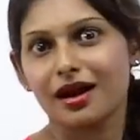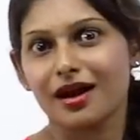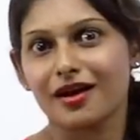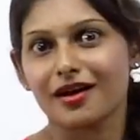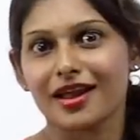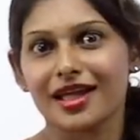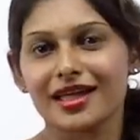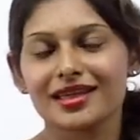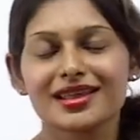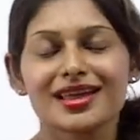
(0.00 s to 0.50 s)

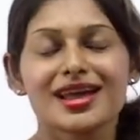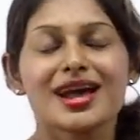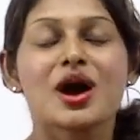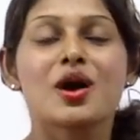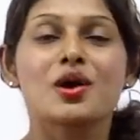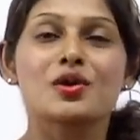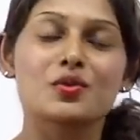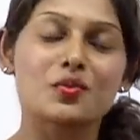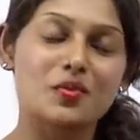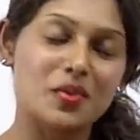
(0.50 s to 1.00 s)
Alright?
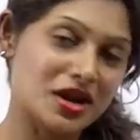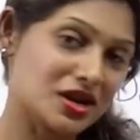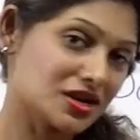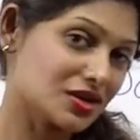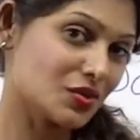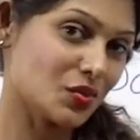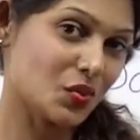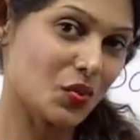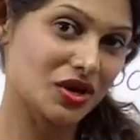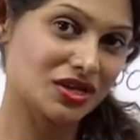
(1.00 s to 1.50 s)
But
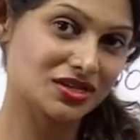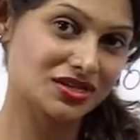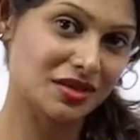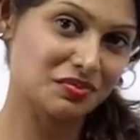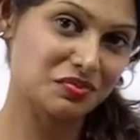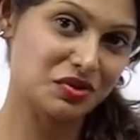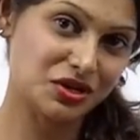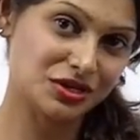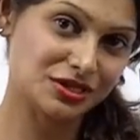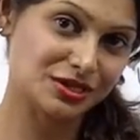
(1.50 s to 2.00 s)
what
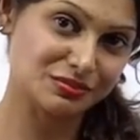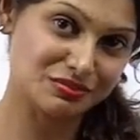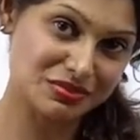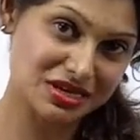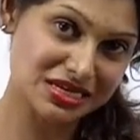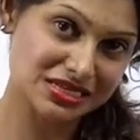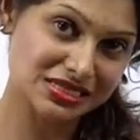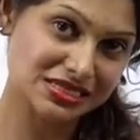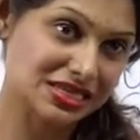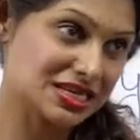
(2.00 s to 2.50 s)
that person
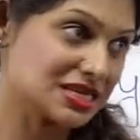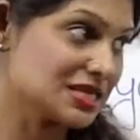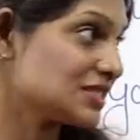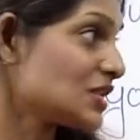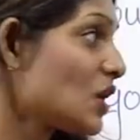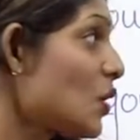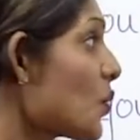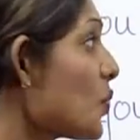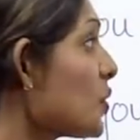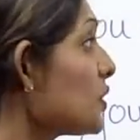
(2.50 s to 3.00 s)
means
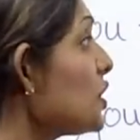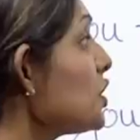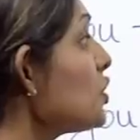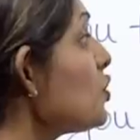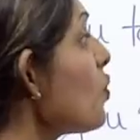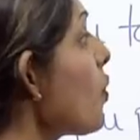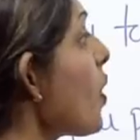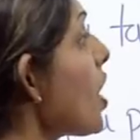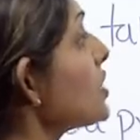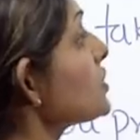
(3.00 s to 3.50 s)
is, whether
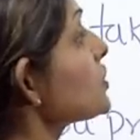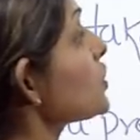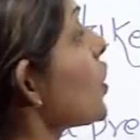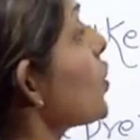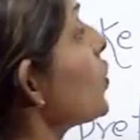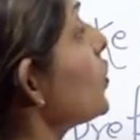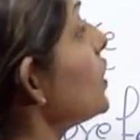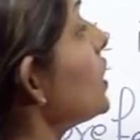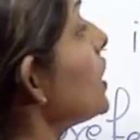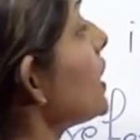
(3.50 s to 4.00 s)
you want
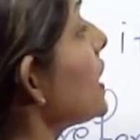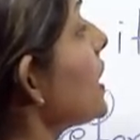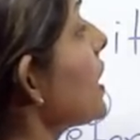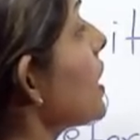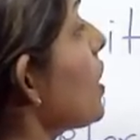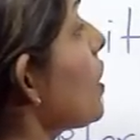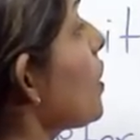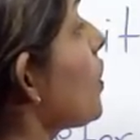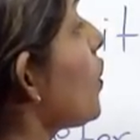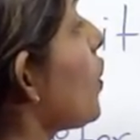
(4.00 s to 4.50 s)
only
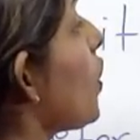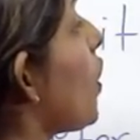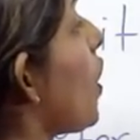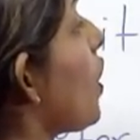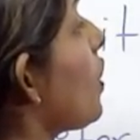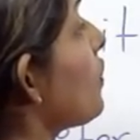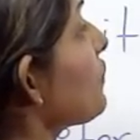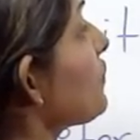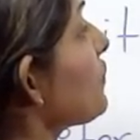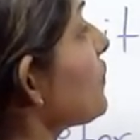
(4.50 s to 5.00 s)

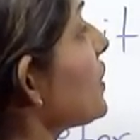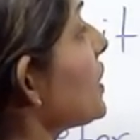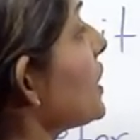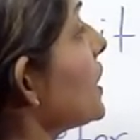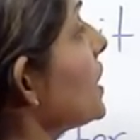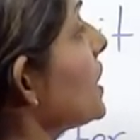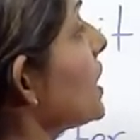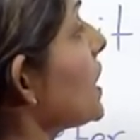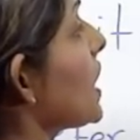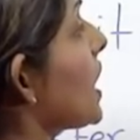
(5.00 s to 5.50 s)

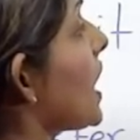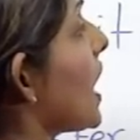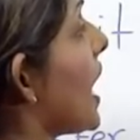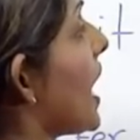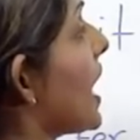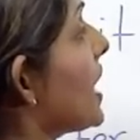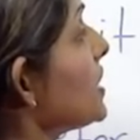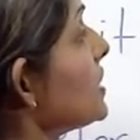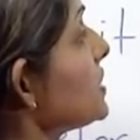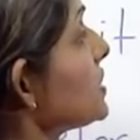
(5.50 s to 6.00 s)
coffee
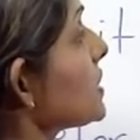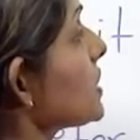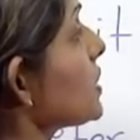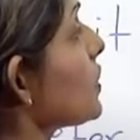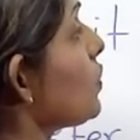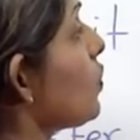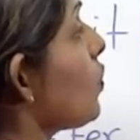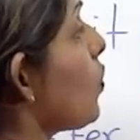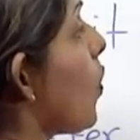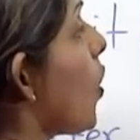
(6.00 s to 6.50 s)
and
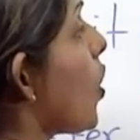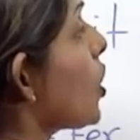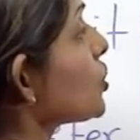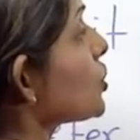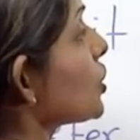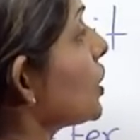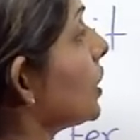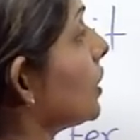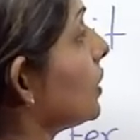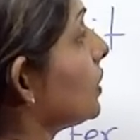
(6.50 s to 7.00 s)

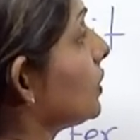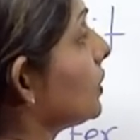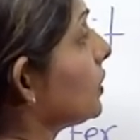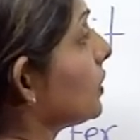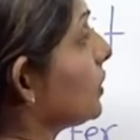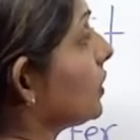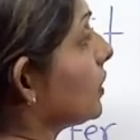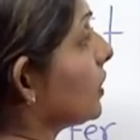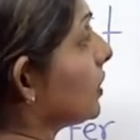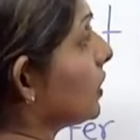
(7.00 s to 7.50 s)
water
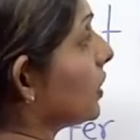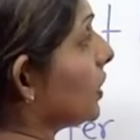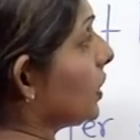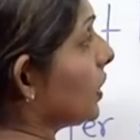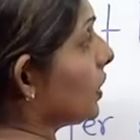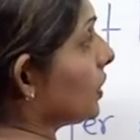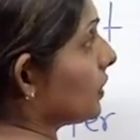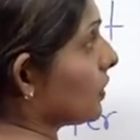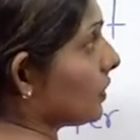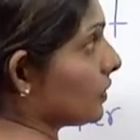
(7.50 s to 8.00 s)

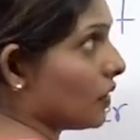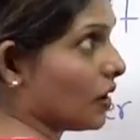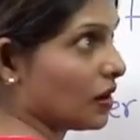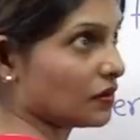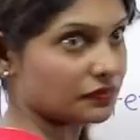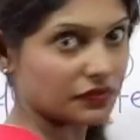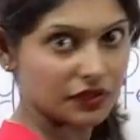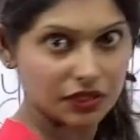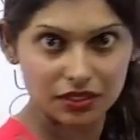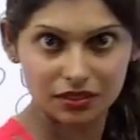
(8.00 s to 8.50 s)
in your
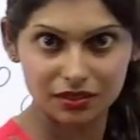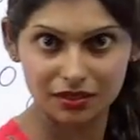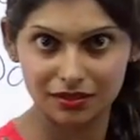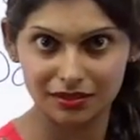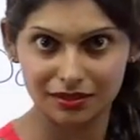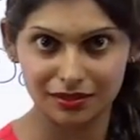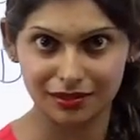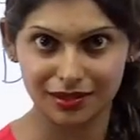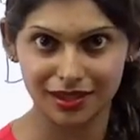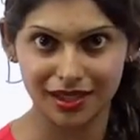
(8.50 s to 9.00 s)
coffee.
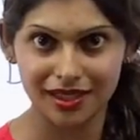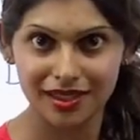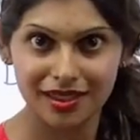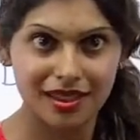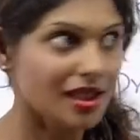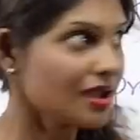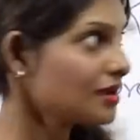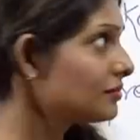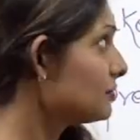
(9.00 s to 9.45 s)
Okay?